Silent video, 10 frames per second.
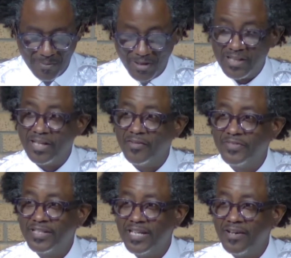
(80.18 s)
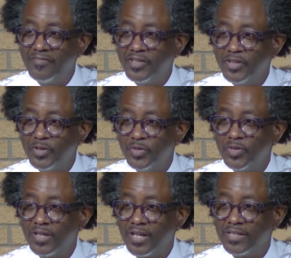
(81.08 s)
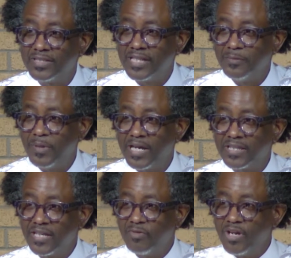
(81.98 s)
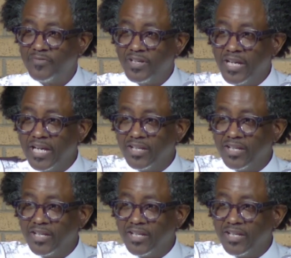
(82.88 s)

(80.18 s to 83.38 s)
my beloved nephew uh, seated back there. Wave your